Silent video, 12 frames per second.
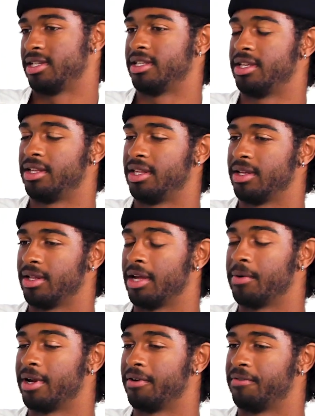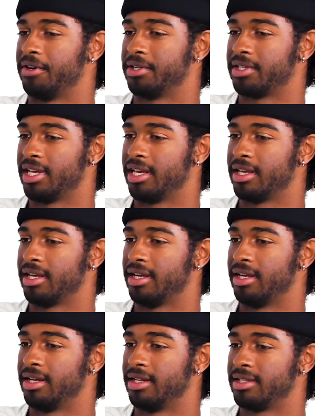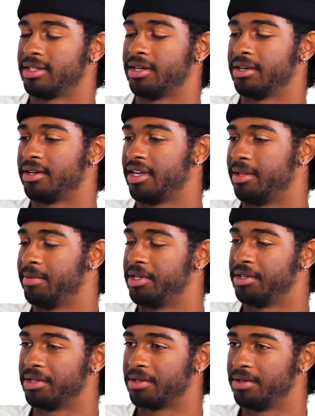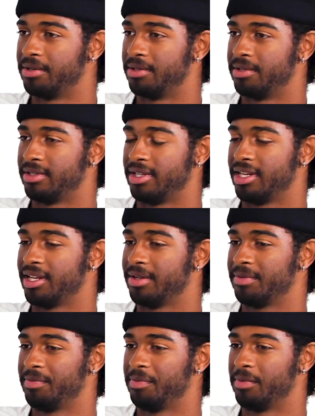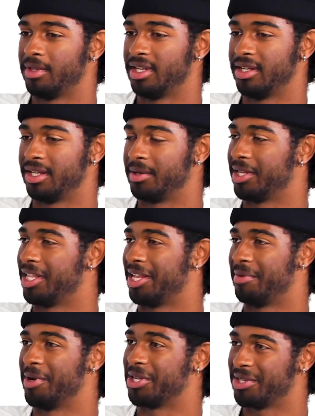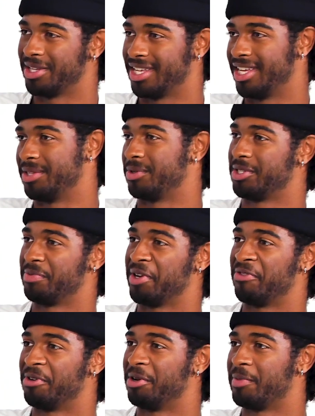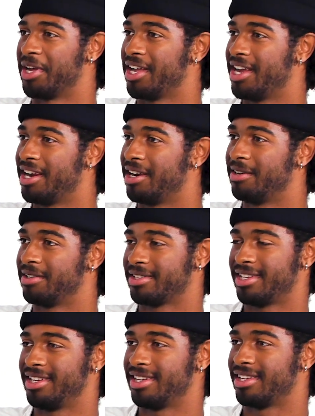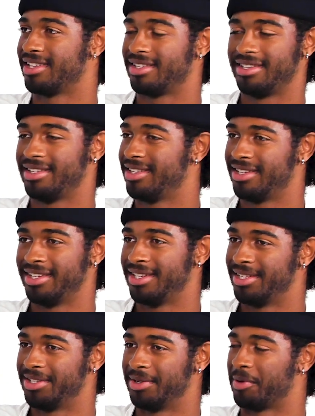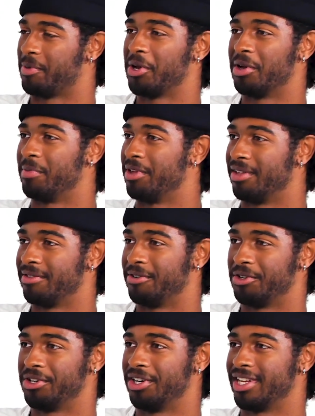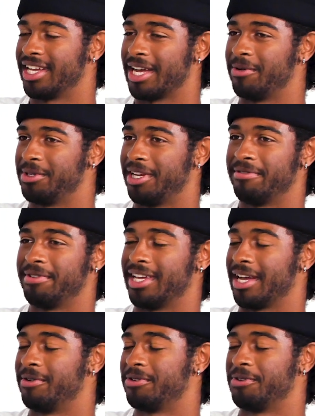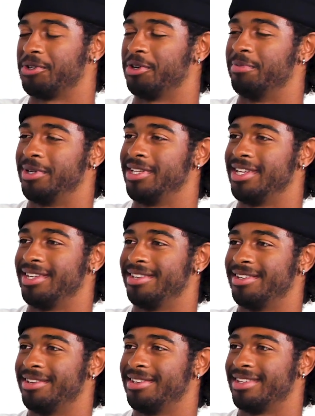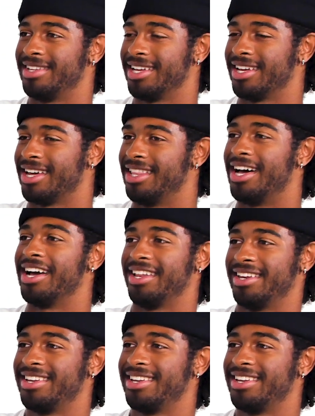dealing, like when I first like started going to elementary school, you know, there's like a lot of Mexican kids would just make fun of my hair and just like pick on me for sure. Like I was for sure bullied, like a lot.